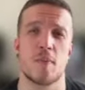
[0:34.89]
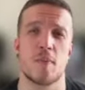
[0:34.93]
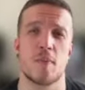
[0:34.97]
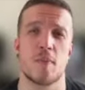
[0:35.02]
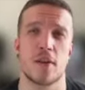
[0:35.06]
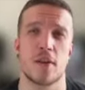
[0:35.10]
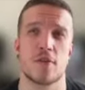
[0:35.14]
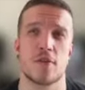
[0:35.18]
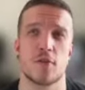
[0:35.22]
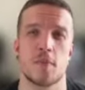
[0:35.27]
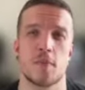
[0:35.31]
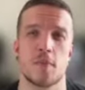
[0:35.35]

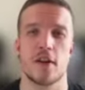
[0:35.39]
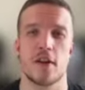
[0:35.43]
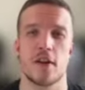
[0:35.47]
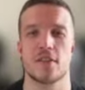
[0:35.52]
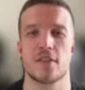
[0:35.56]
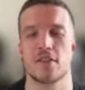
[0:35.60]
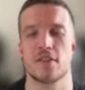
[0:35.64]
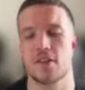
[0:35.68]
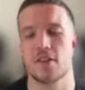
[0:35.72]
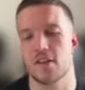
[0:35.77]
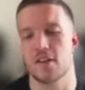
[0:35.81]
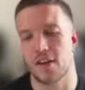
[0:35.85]
But to be
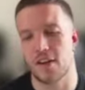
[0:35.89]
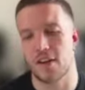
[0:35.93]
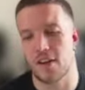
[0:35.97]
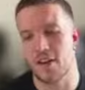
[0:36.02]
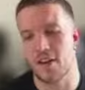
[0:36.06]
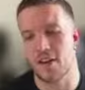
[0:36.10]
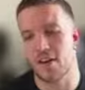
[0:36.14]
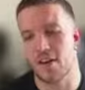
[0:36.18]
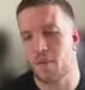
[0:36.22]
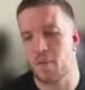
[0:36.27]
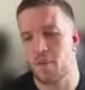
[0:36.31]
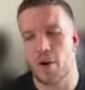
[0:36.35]
honest,
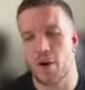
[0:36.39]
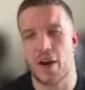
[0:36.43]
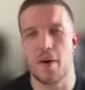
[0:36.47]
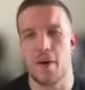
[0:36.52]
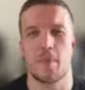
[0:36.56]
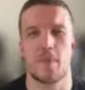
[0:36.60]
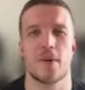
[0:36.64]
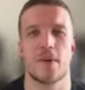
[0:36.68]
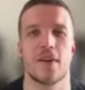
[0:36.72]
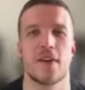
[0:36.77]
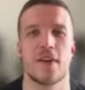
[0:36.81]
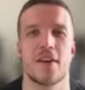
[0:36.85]
again, I'm
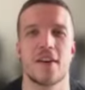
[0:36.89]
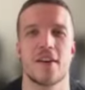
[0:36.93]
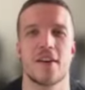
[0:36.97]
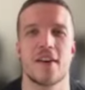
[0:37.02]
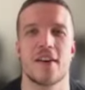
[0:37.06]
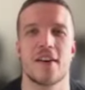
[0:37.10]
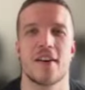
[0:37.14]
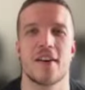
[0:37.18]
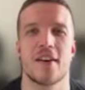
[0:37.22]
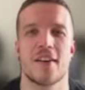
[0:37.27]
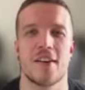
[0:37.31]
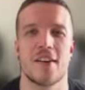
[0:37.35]
happy
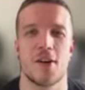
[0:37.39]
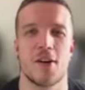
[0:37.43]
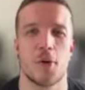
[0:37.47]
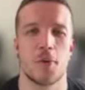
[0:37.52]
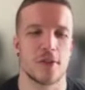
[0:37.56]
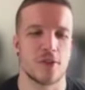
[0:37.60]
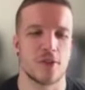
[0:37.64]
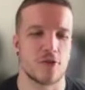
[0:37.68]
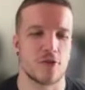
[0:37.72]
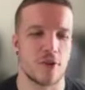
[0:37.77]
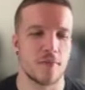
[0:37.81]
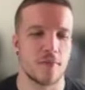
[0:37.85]
and I
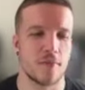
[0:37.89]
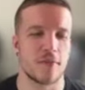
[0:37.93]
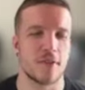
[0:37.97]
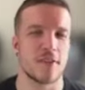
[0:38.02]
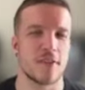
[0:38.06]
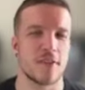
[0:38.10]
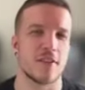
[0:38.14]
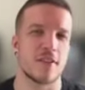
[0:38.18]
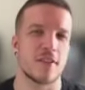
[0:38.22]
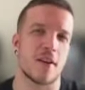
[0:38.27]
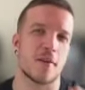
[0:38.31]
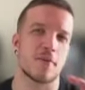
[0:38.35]
always dreamt it
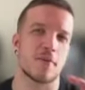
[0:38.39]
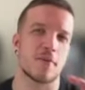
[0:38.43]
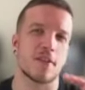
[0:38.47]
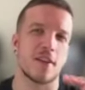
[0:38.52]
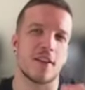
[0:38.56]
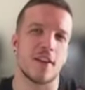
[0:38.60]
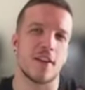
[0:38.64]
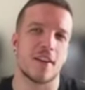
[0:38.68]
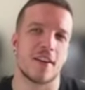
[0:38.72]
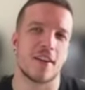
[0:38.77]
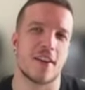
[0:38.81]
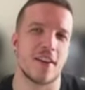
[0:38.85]
since I was a
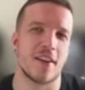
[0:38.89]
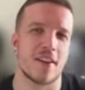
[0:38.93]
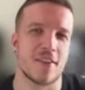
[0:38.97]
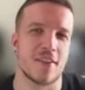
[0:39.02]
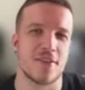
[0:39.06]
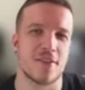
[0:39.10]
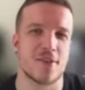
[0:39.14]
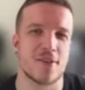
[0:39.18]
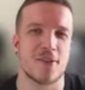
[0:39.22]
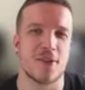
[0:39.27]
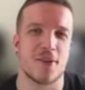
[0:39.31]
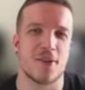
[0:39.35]
little kid.
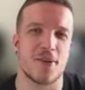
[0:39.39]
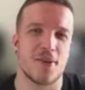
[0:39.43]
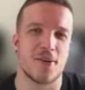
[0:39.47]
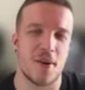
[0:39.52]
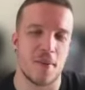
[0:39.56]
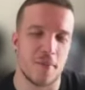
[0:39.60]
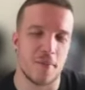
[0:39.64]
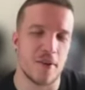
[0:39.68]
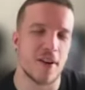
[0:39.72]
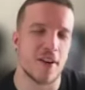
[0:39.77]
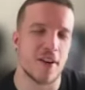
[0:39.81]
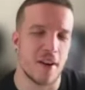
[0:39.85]
So I'm
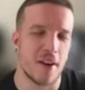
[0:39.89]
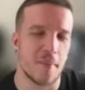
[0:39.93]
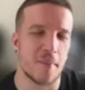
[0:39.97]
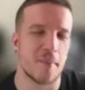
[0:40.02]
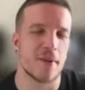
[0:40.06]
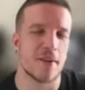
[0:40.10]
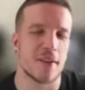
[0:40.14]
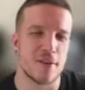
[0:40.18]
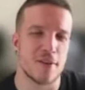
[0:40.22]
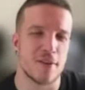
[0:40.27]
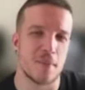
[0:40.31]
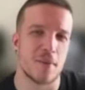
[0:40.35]
really happy.
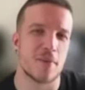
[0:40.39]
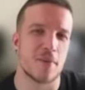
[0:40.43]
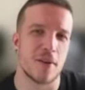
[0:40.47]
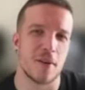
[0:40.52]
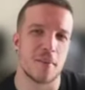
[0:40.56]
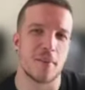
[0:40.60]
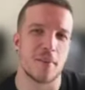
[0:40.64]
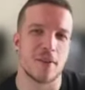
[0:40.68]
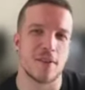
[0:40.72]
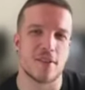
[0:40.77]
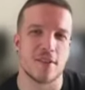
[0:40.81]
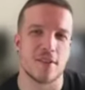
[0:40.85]
It's been really
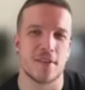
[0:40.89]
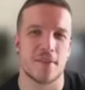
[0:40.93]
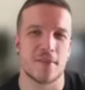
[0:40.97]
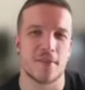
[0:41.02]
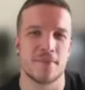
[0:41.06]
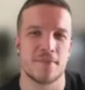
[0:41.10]
busy.